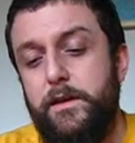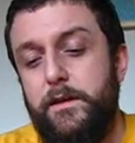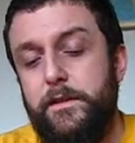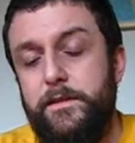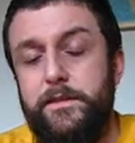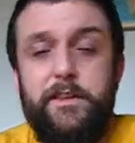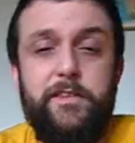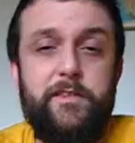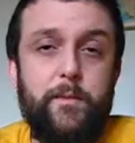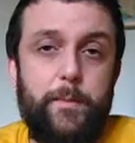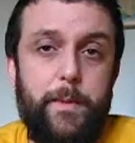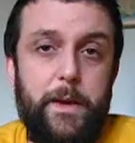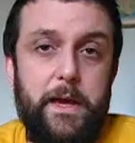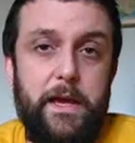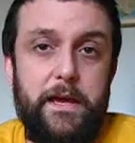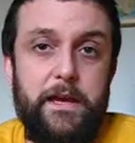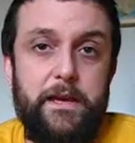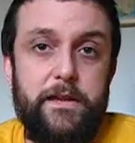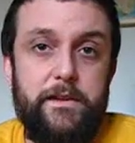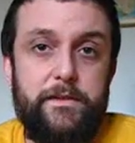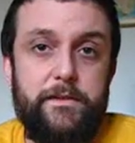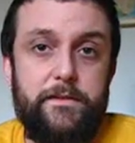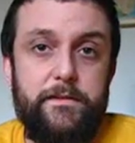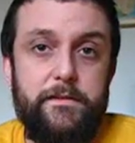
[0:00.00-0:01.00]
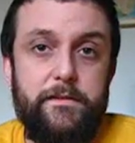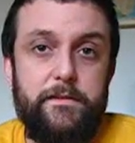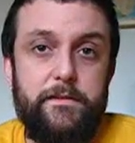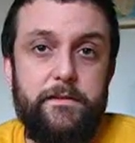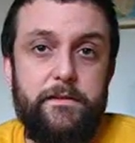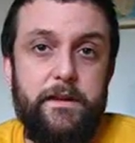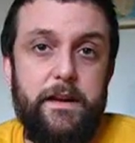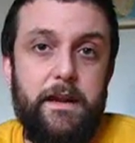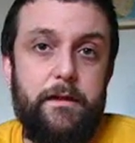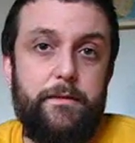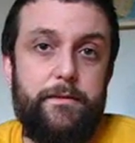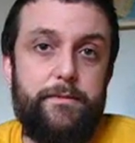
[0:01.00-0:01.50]
disappeared,
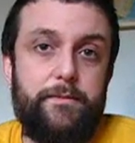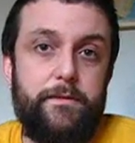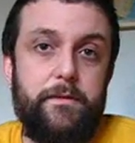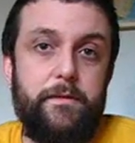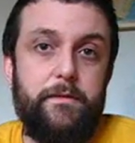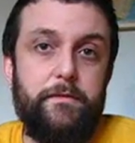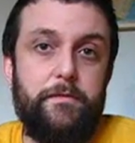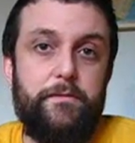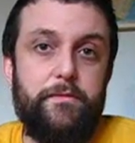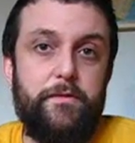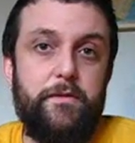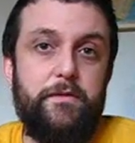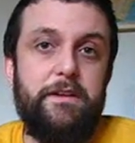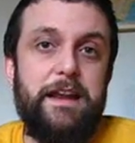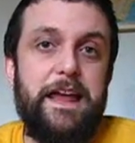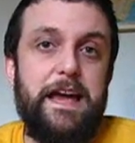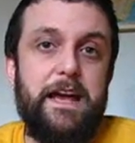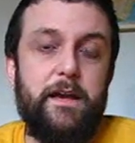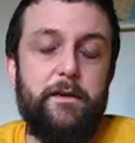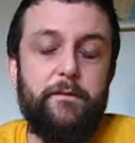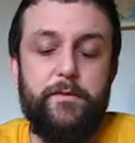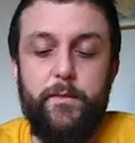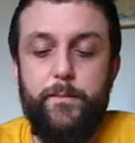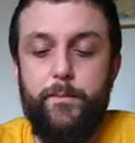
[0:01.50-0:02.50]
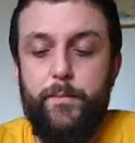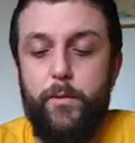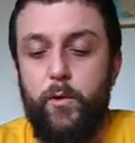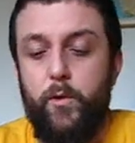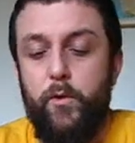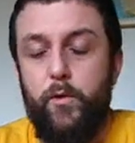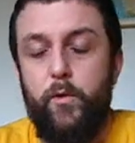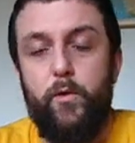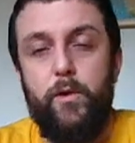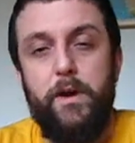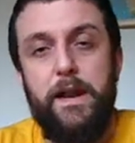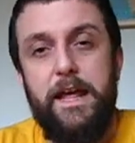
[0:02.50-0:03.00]
you know, through lack of
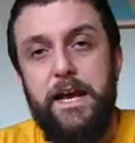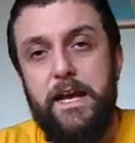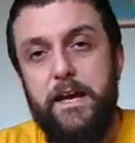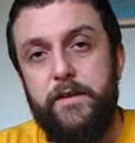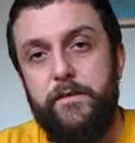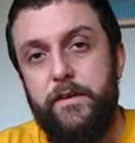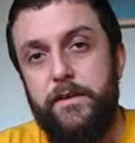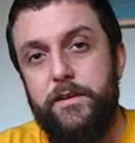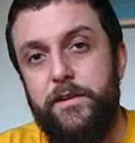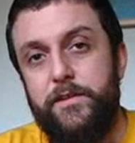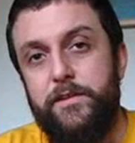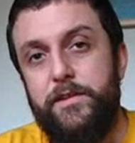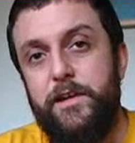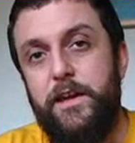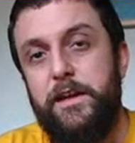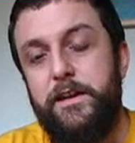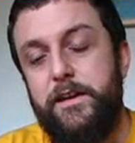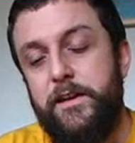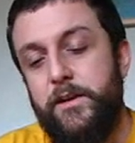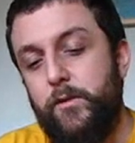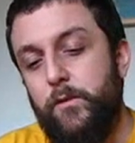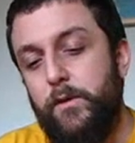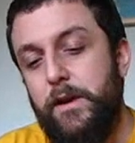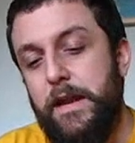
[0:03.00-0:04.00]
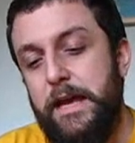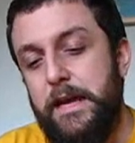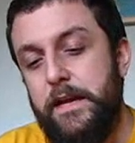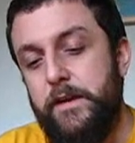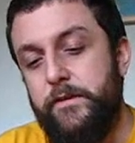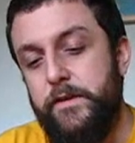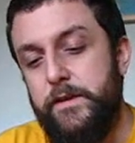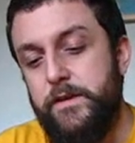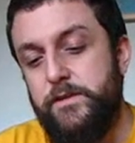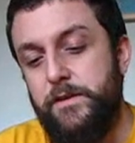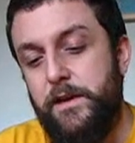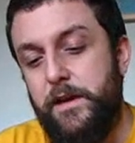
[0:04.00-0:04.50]
support or lack of understanding or lack
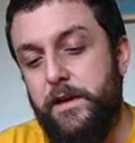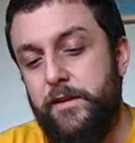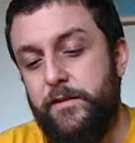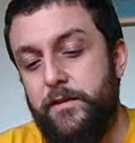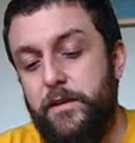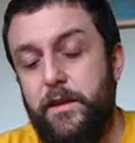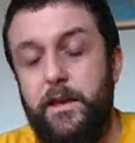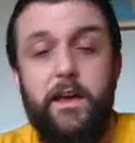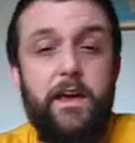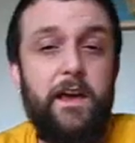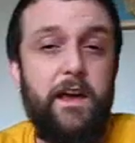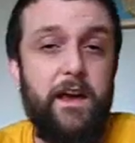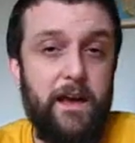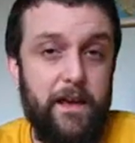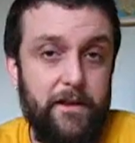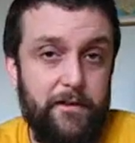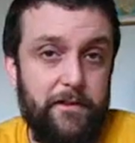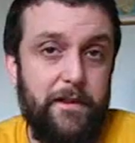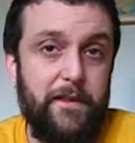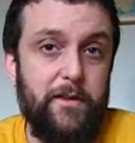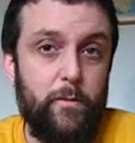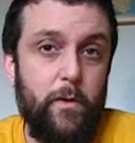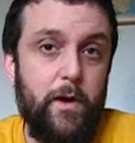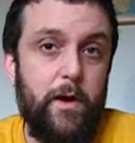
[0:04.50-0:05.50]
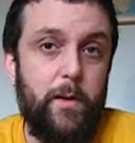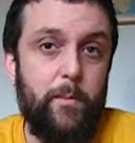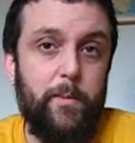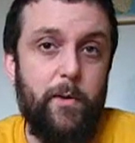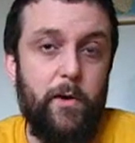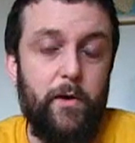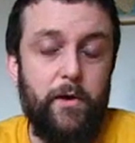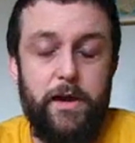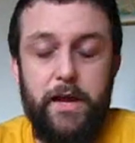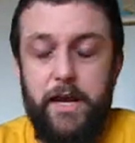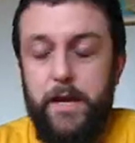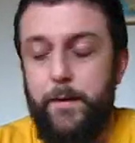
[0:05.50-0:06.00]
of interest. And so that's why I'm
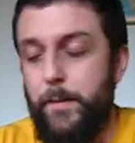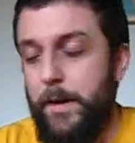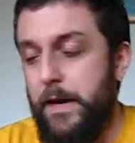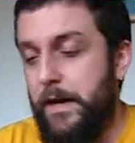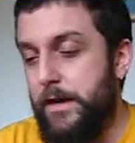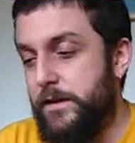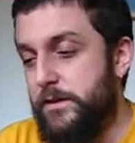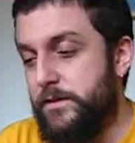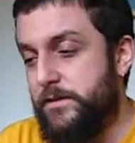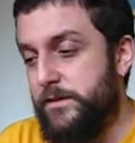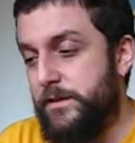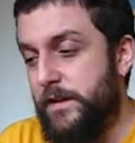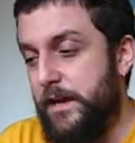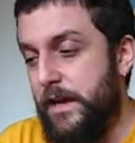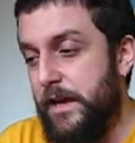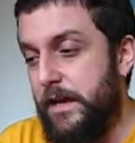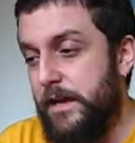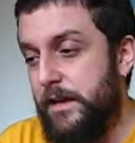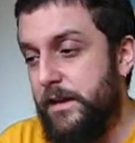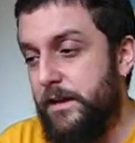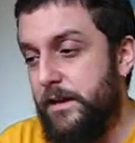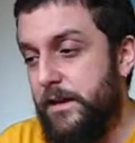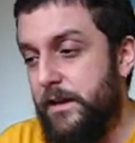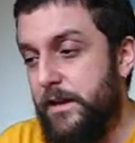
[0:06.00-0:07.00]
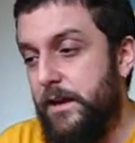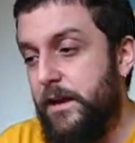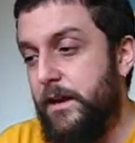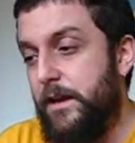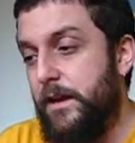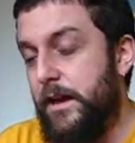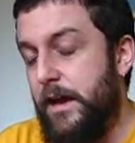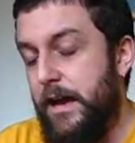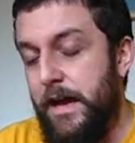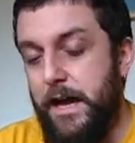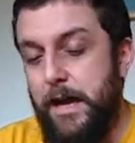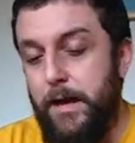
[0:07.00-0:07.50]
blogging about it today.
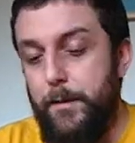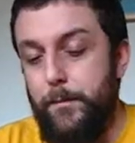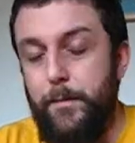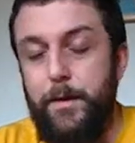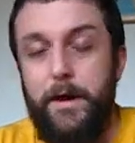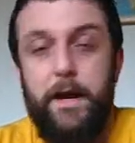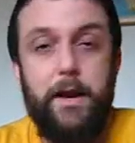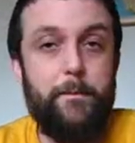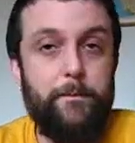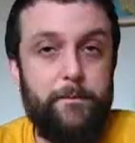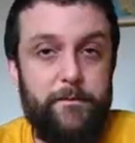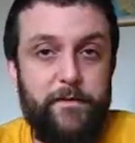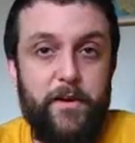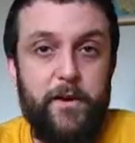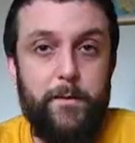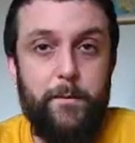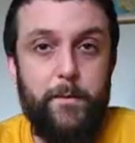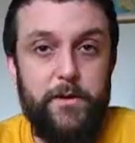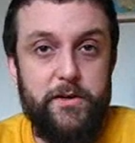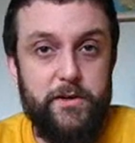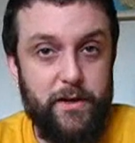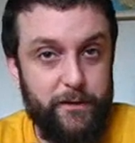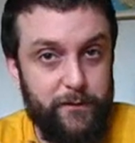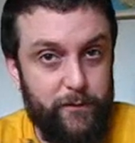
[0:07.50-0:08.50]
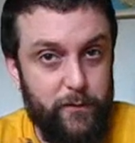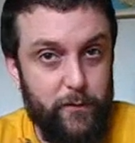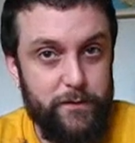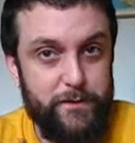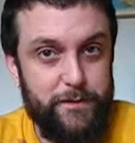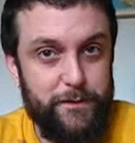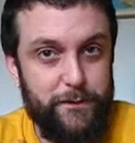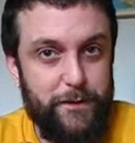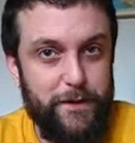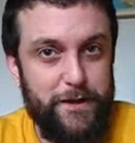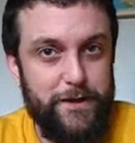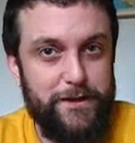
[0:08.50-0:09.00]
And I'm very much looking
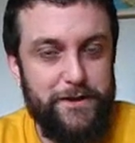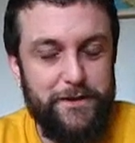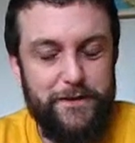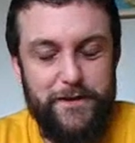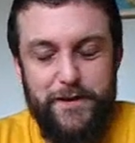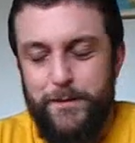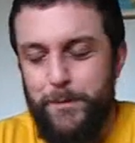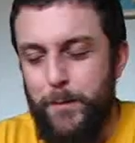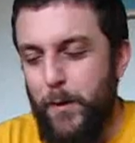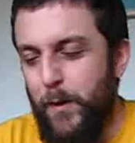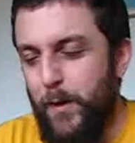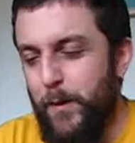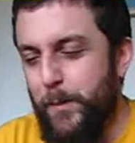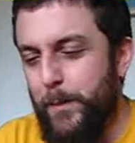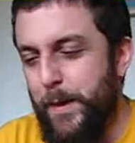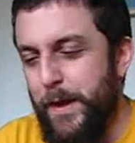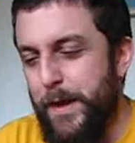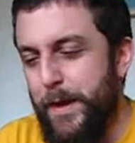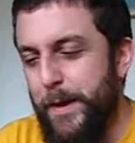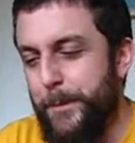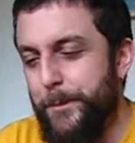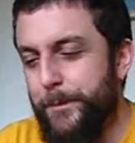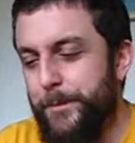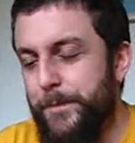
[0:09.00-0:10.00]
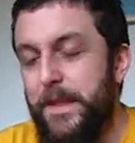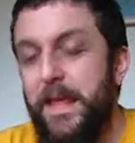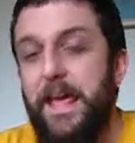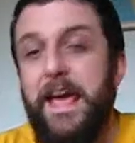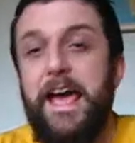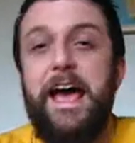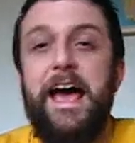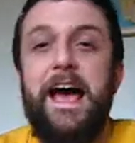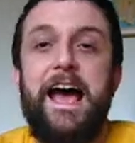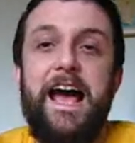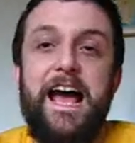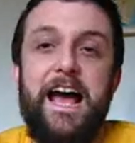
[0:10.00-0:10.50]
forward to finishing this bottle of beer.
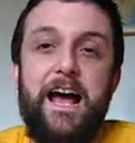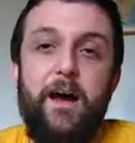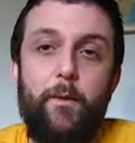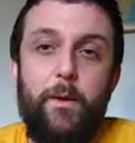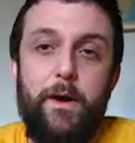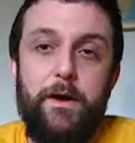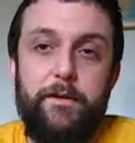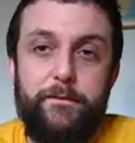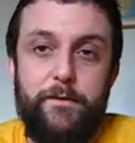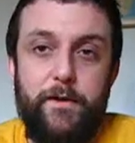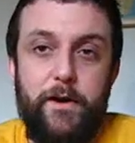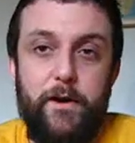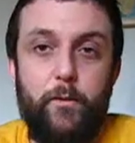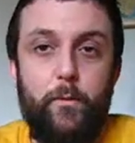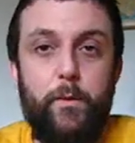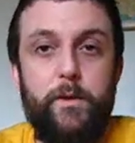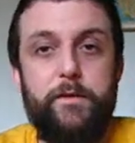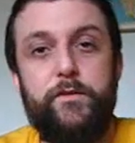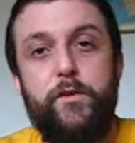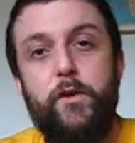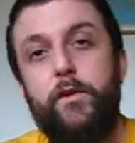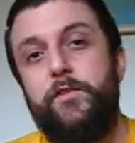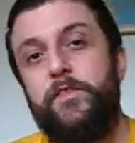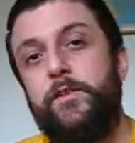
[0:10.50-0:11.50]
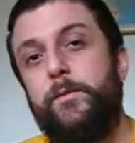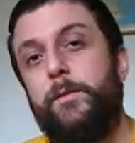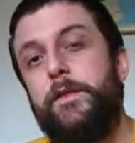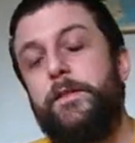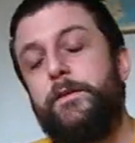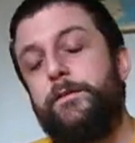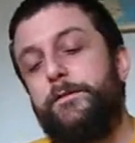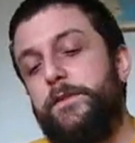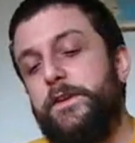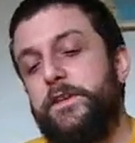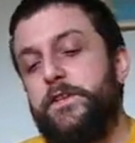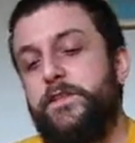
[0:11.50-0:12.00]
However, we've got some
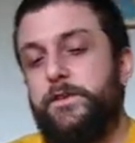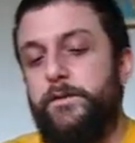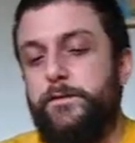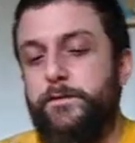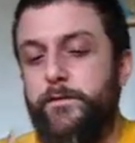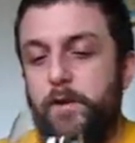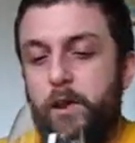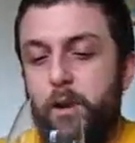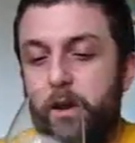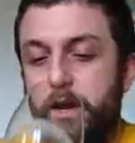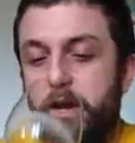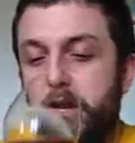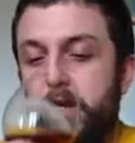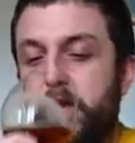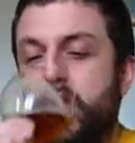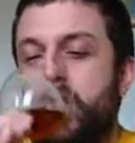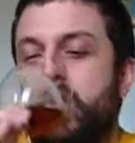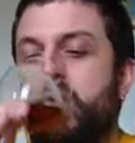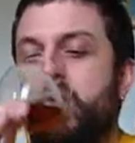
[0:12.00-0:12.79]
other fish to fry.